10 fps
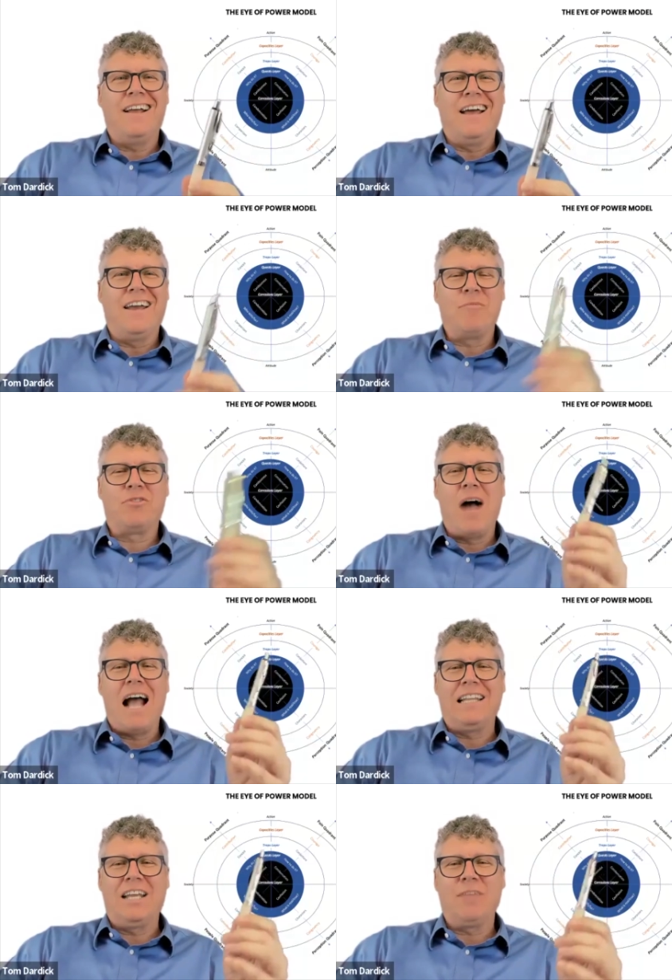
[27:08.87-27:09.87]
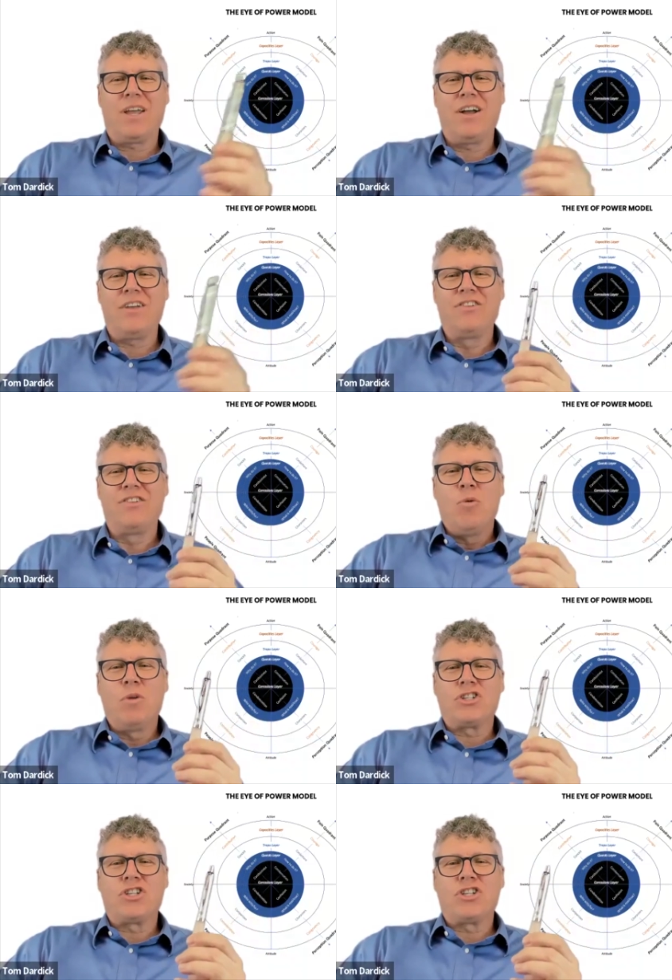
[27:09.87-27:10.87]
and I'm smiling because
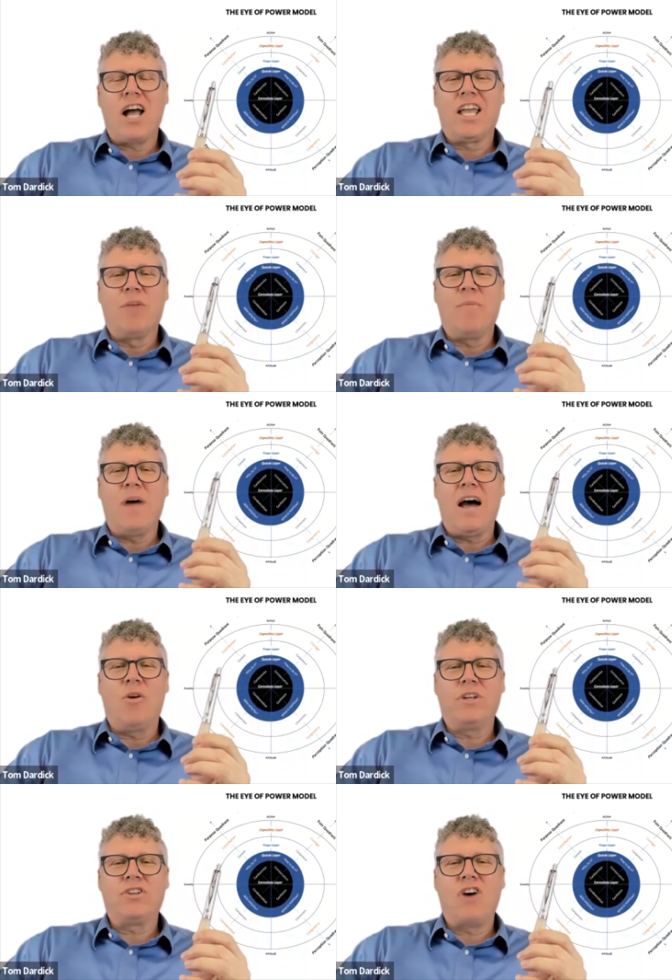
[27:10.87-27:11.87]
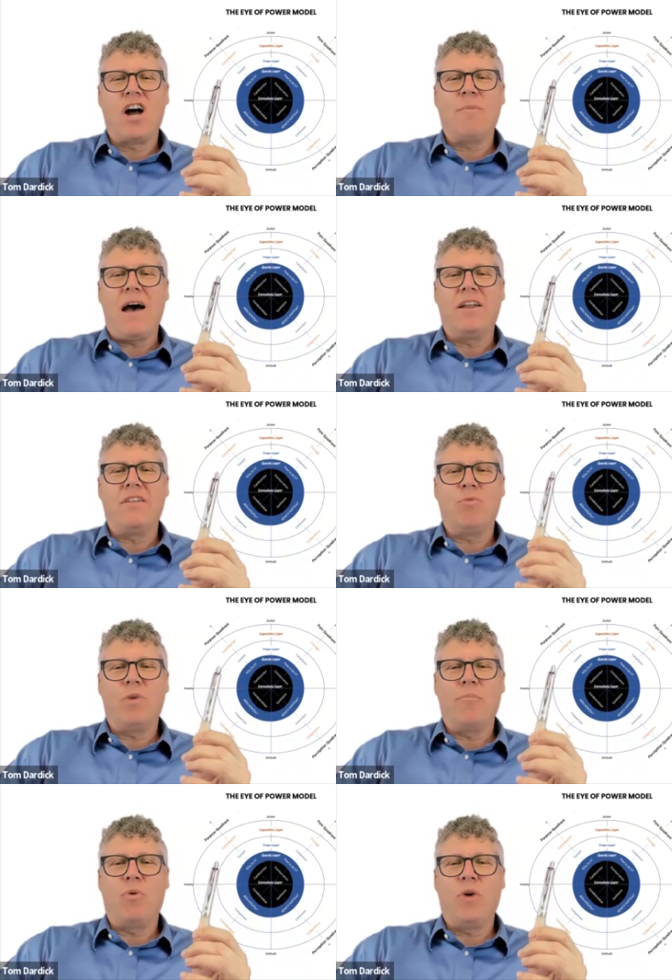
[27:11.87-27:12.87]
what you're talking about, we talk about in
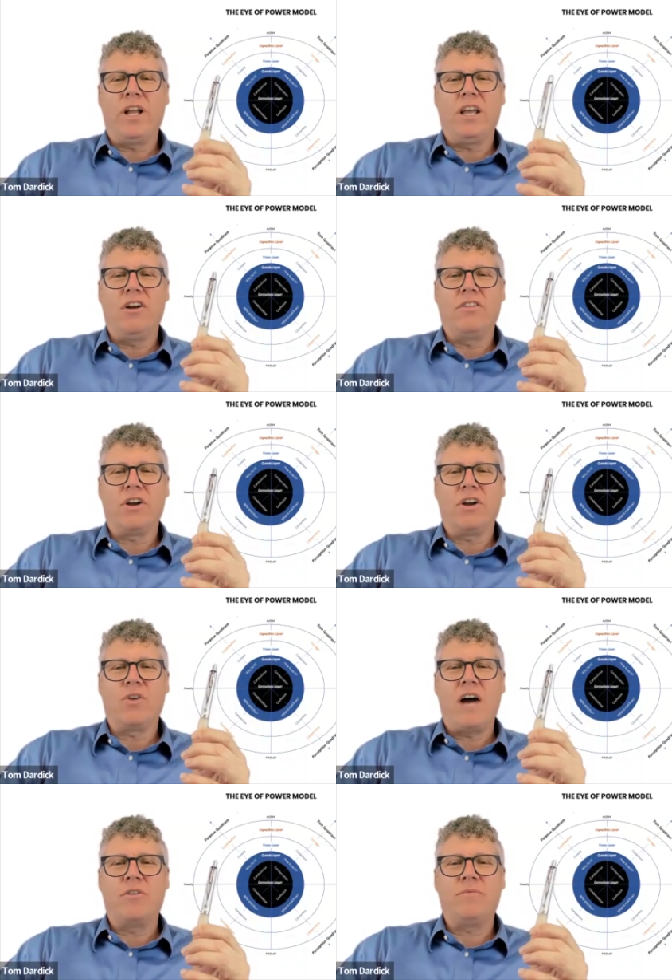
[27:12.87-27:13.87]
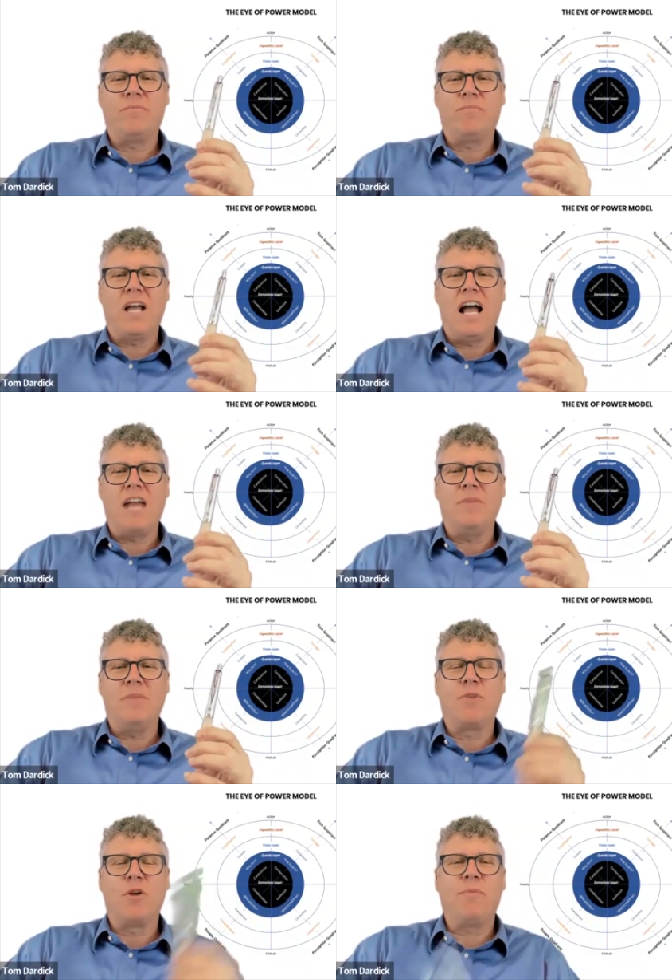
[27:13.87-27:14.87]
where I'm pointing here in the quadrant behind me,
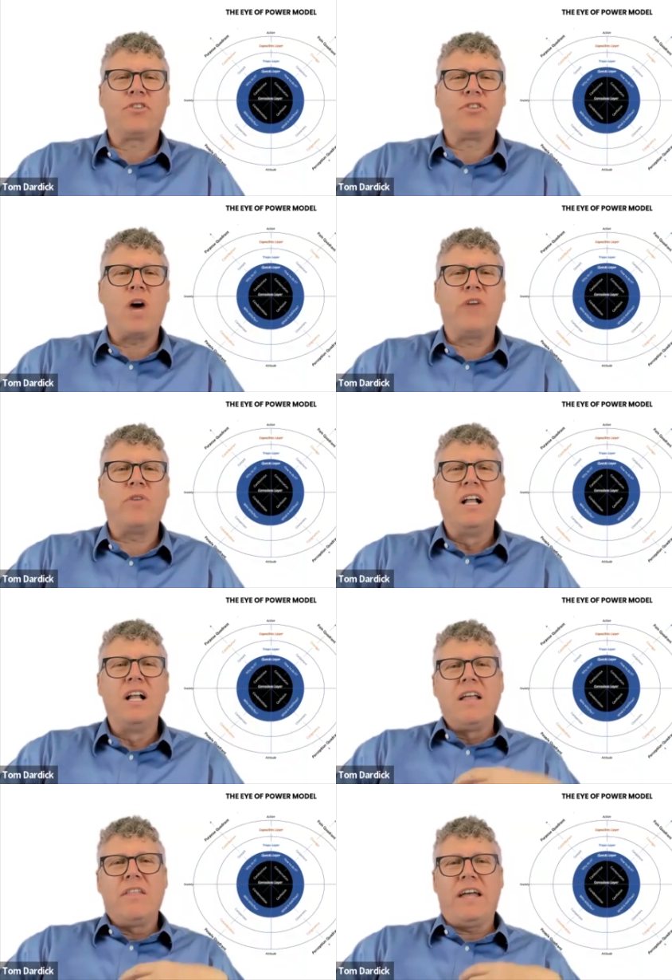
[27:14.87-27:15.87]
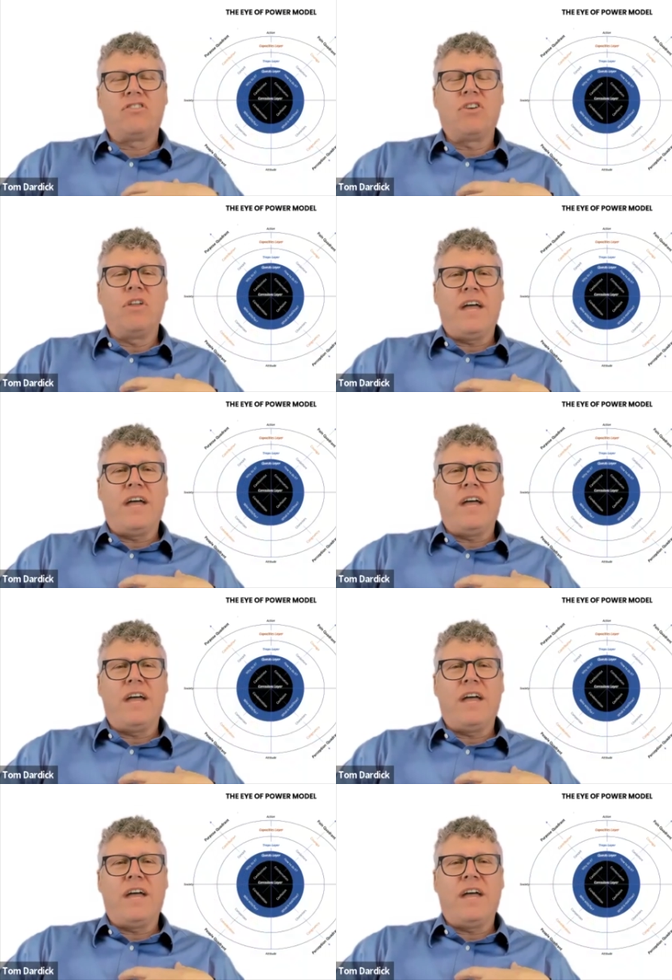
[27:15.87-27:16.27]
the purpose quadrant. That's